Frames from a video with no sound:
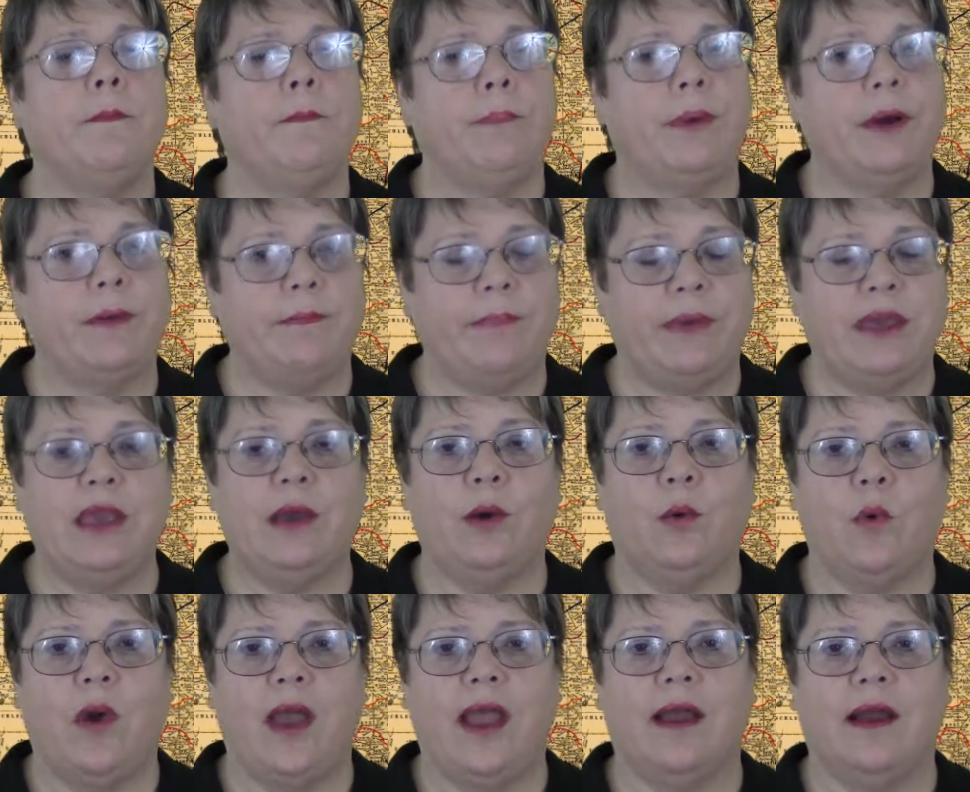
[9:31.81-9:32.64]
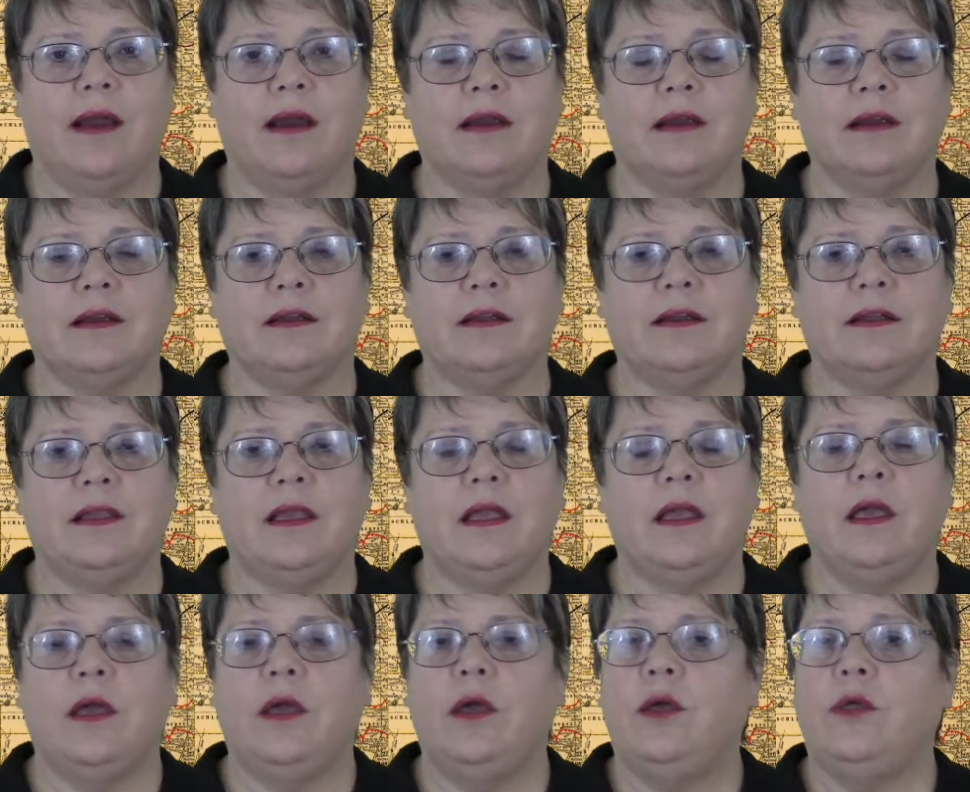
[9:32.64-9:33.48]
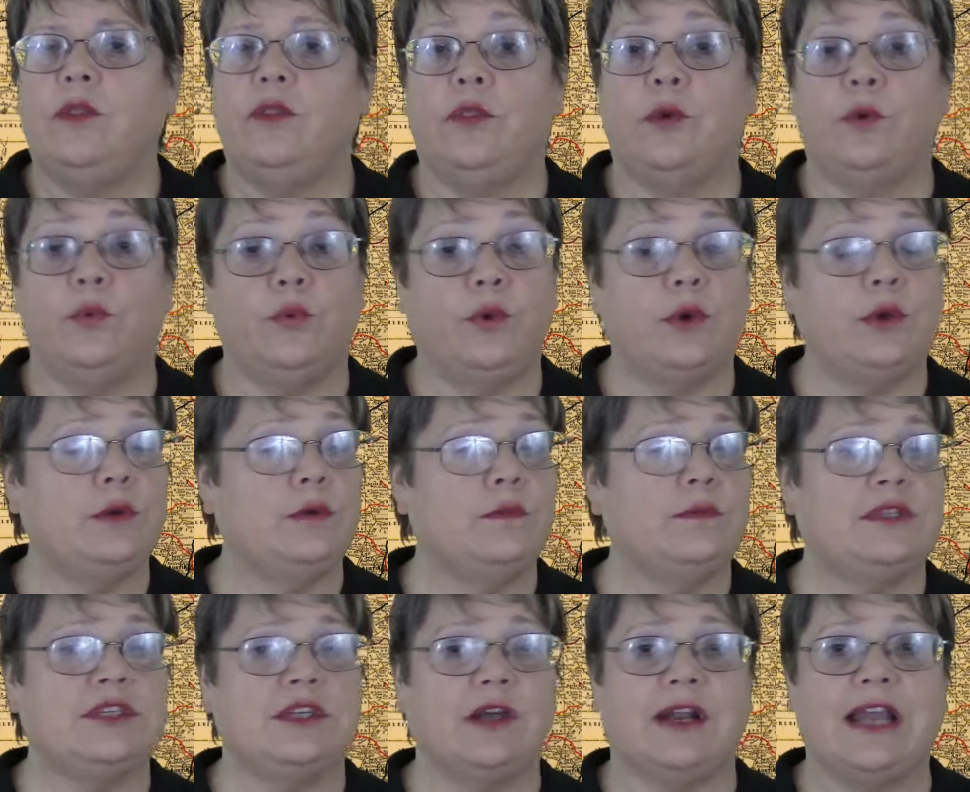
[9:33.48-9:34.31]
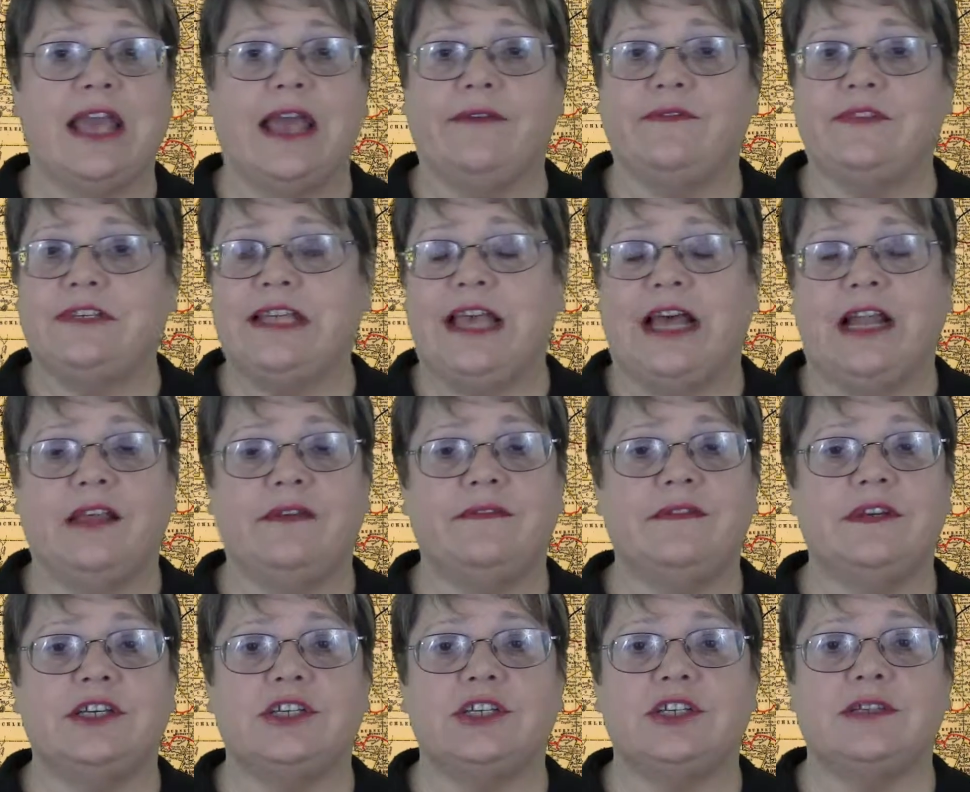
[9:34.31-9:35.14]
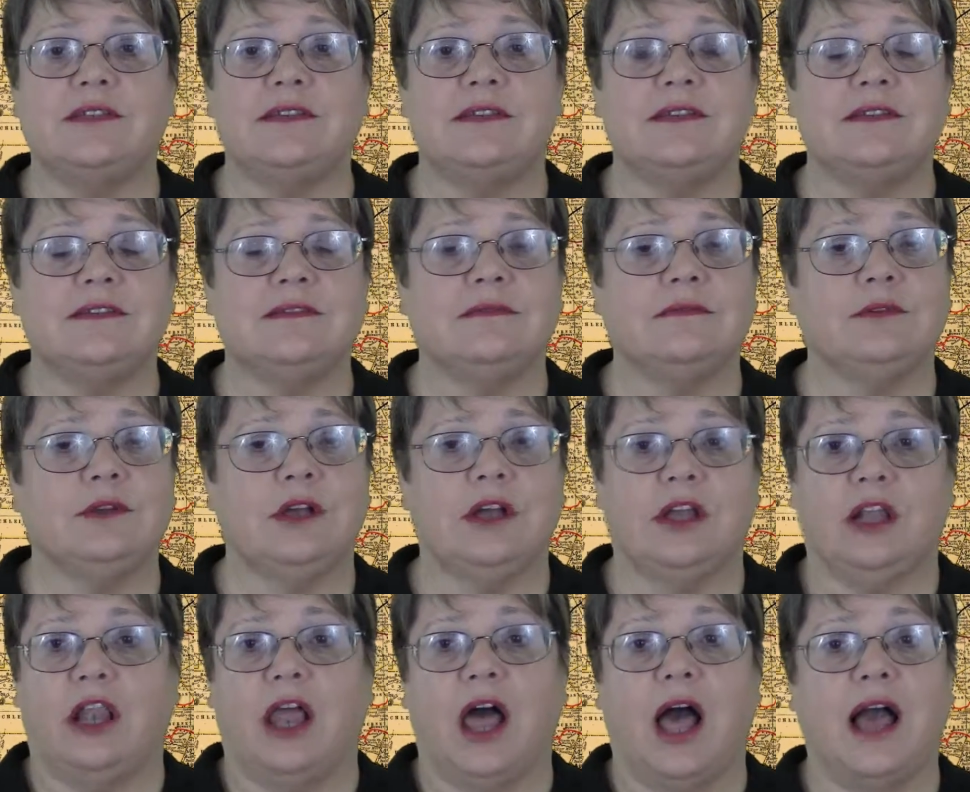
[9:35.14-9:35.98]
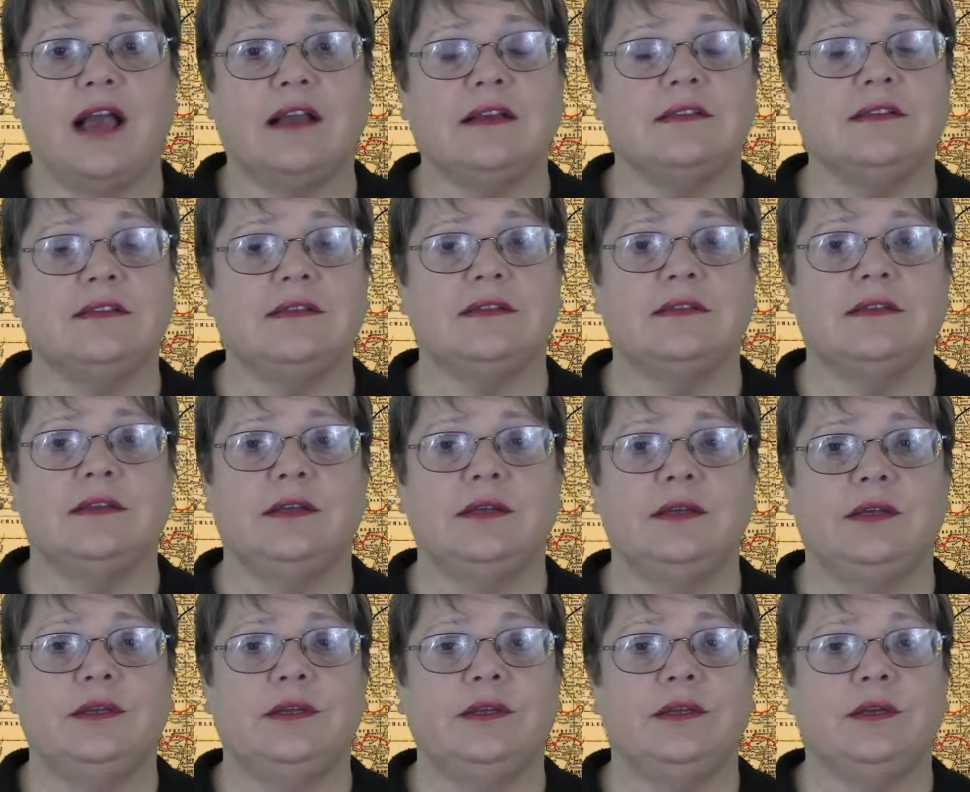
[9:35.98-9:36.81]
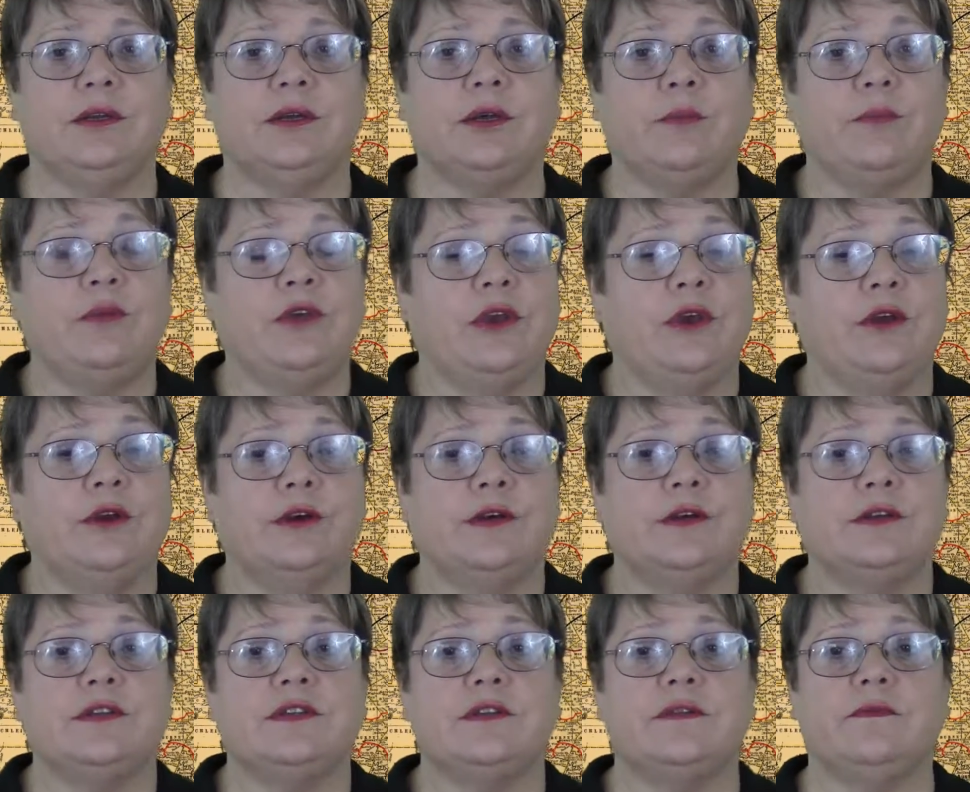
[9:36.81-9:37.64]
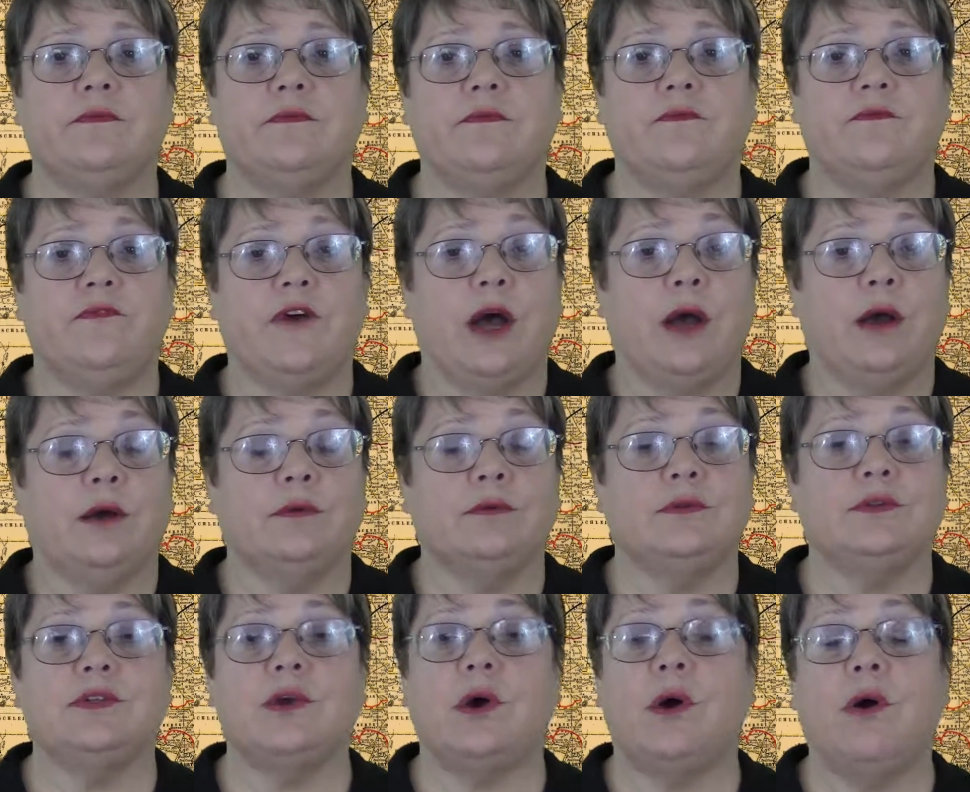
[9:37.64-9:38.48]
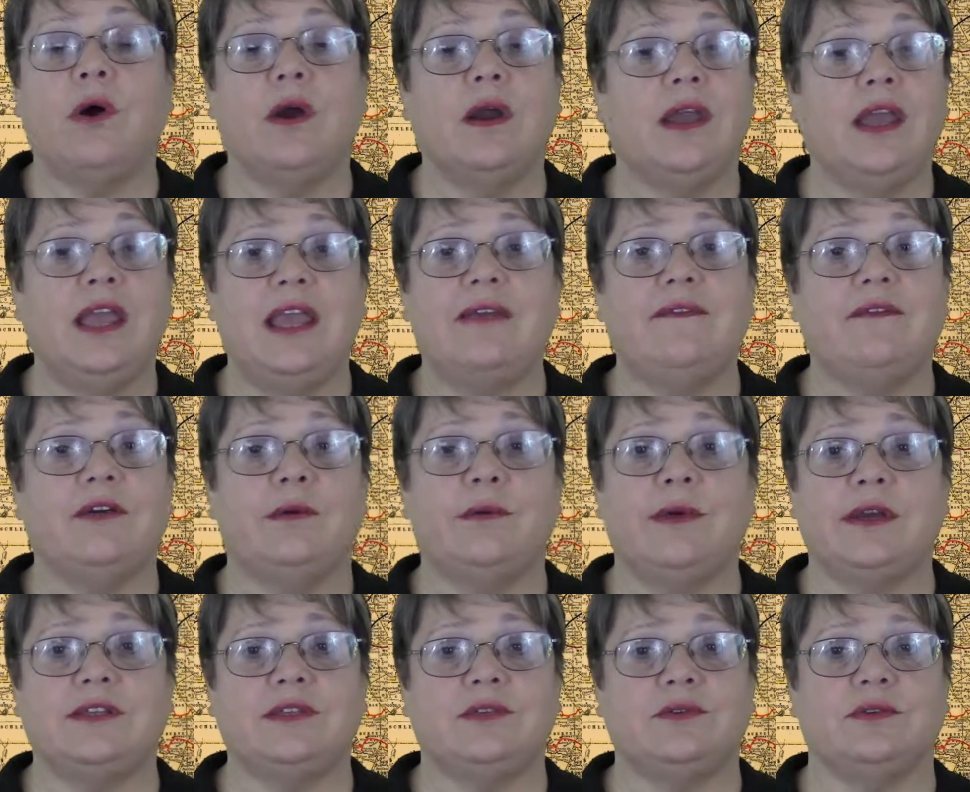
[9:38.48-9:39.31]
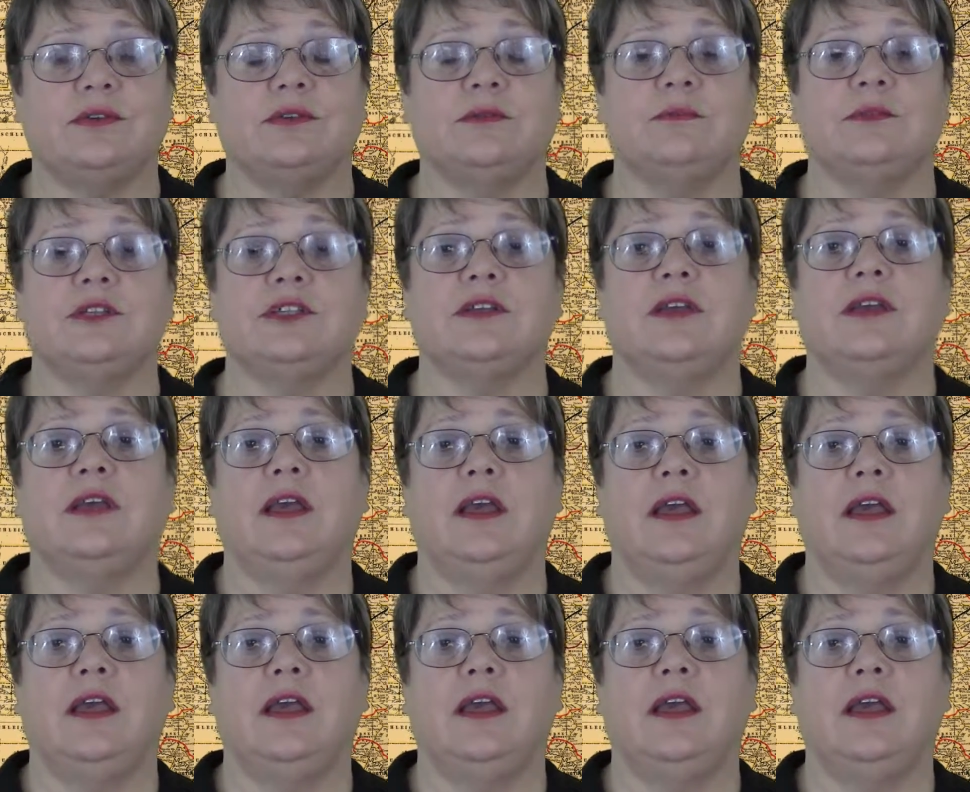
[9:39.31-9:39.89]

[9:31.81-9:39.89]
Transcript: But be aware, the rooms don't have televisions, clocks, computers, phones, or even restrooms.